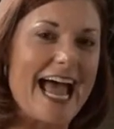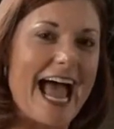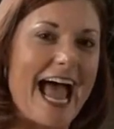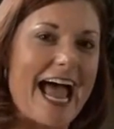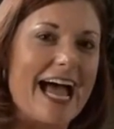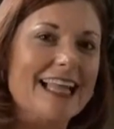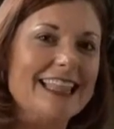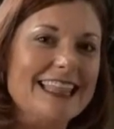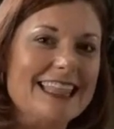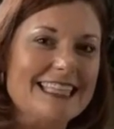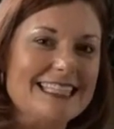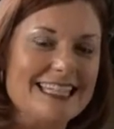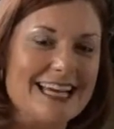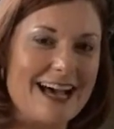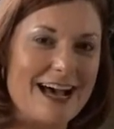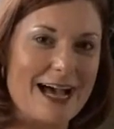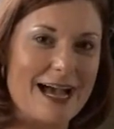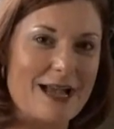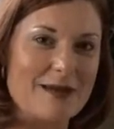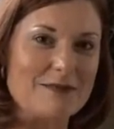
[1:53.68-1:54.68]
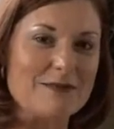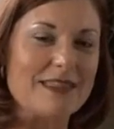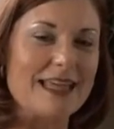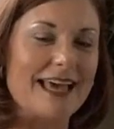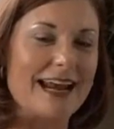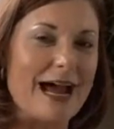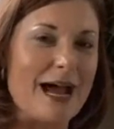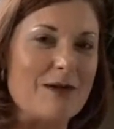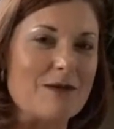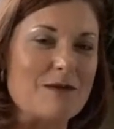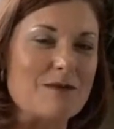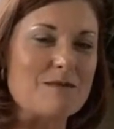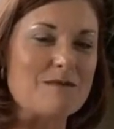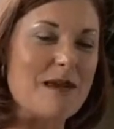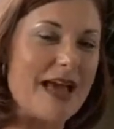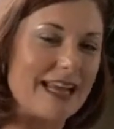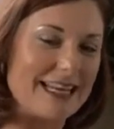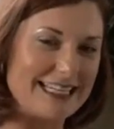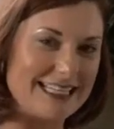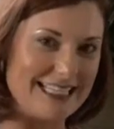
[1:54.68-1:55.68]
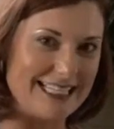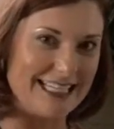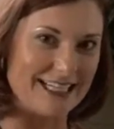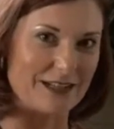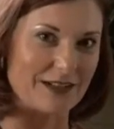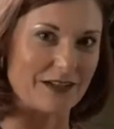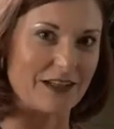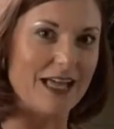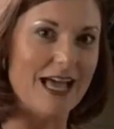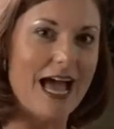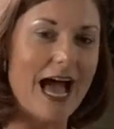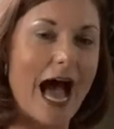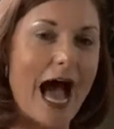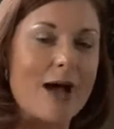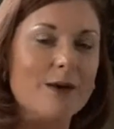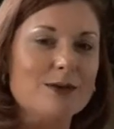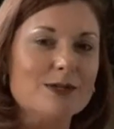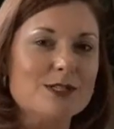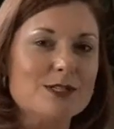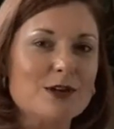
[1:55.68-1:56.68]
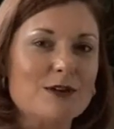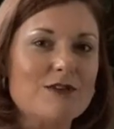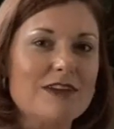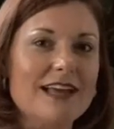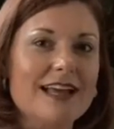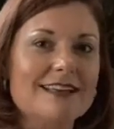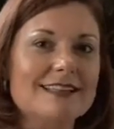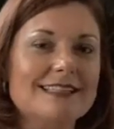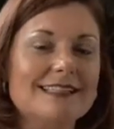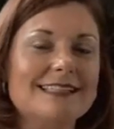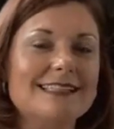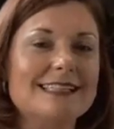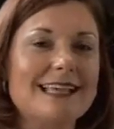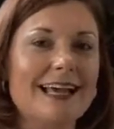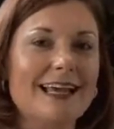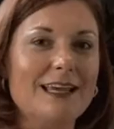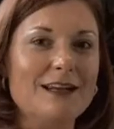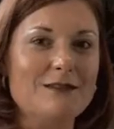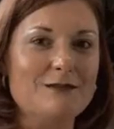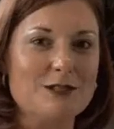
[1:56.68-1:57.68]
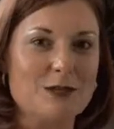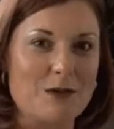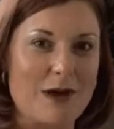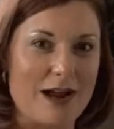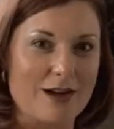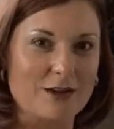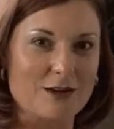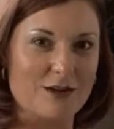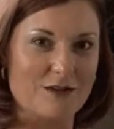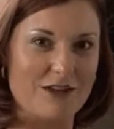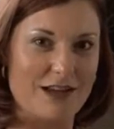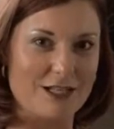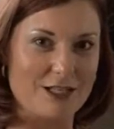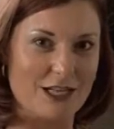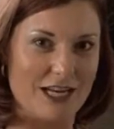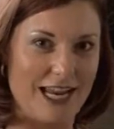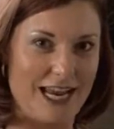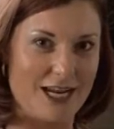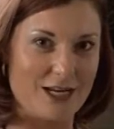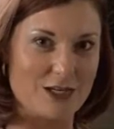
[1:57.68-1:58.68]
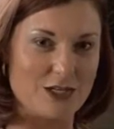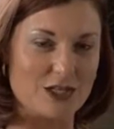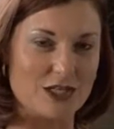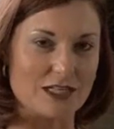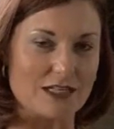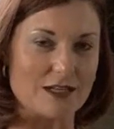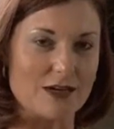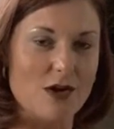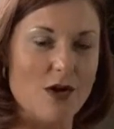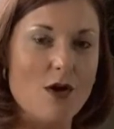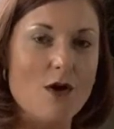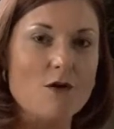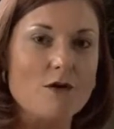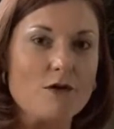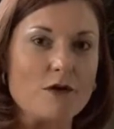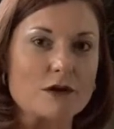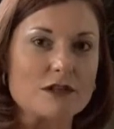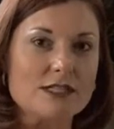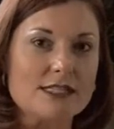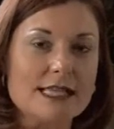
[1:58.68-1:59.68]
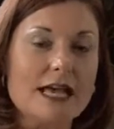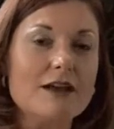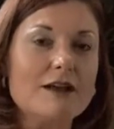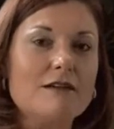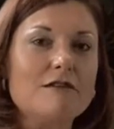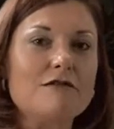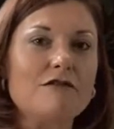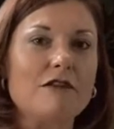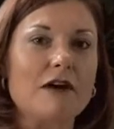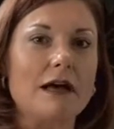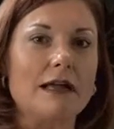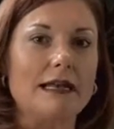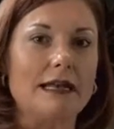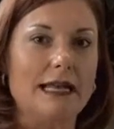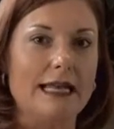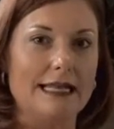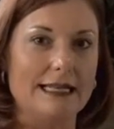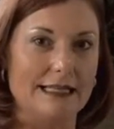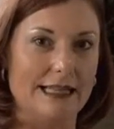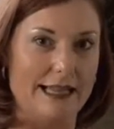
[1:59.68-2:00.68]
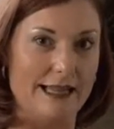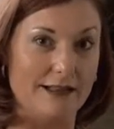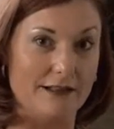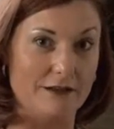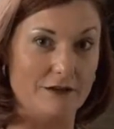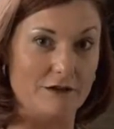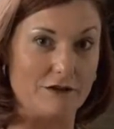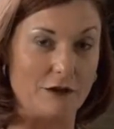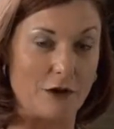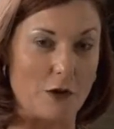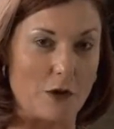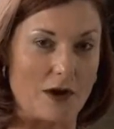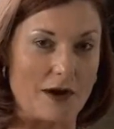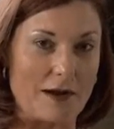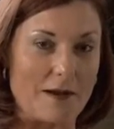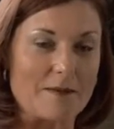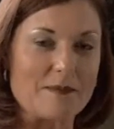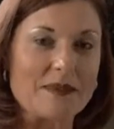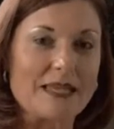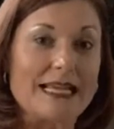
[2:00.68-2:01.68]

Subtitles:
At the time that I met Neil, I was serving as Executive Director of Education for Sun and Fun in Lakeland, Florida.